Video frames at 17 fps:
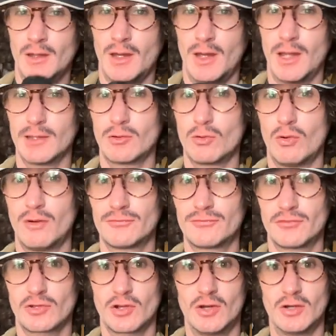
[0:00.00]
I go off
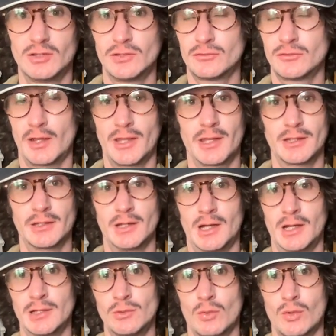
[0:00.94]
to college. I had an
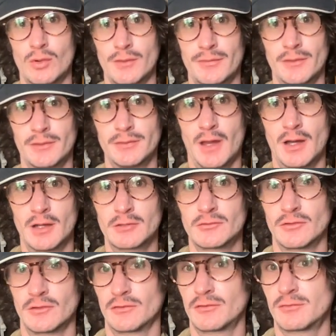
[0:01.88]

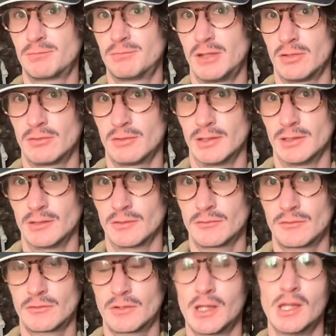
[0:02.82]
unorthodox
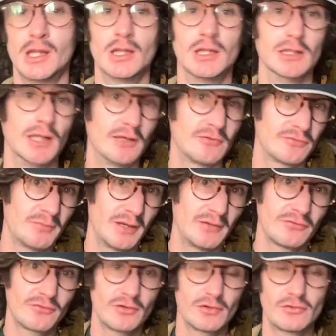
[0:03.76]
experience. Left my
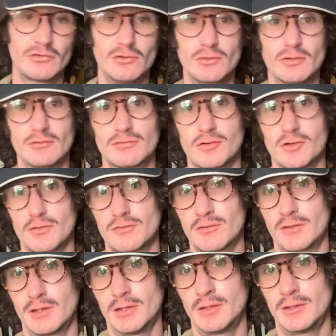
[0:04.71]
first
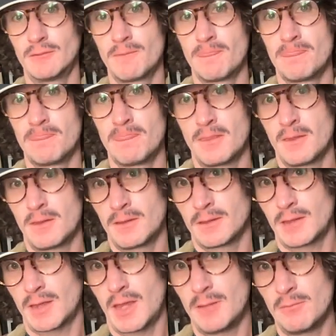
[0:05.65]
university,
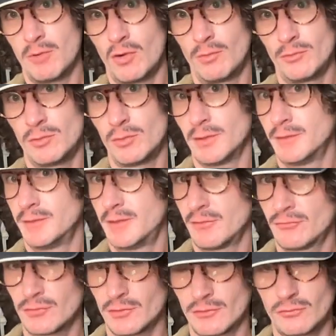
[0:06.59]
came home to a
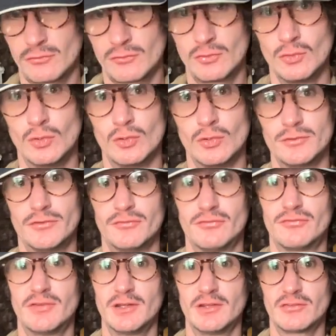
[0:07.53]
different school to
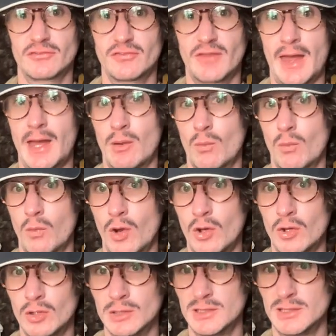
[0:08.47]
finish that
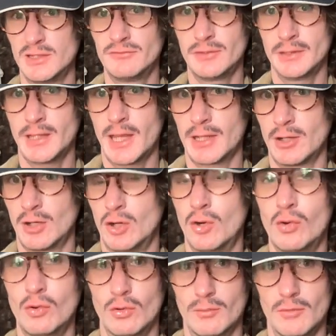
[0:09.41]
while living at
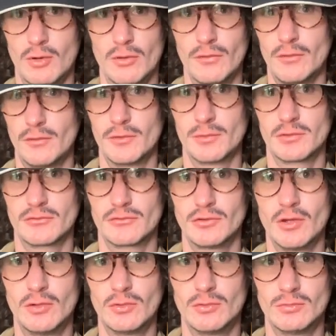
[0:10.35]
home, although there was
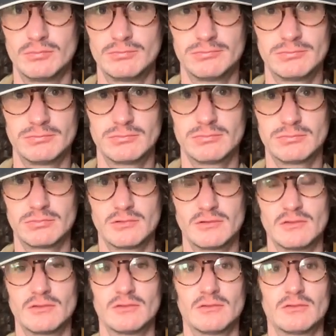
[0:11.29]
no
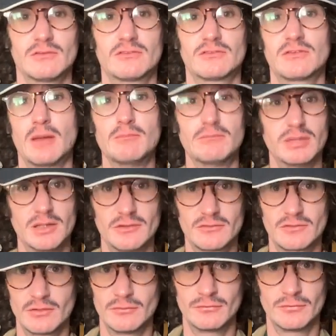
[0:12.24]

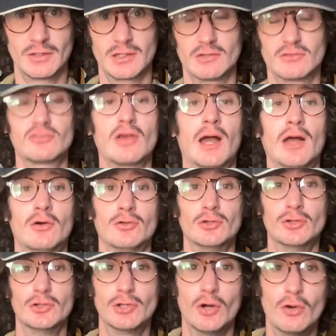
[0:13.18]
semblance of like a
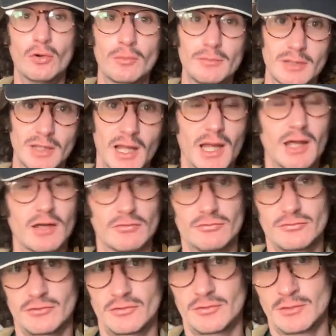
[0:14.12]
childhood home
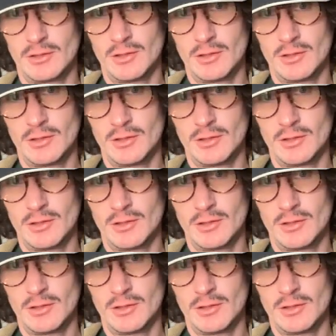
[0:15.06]
left.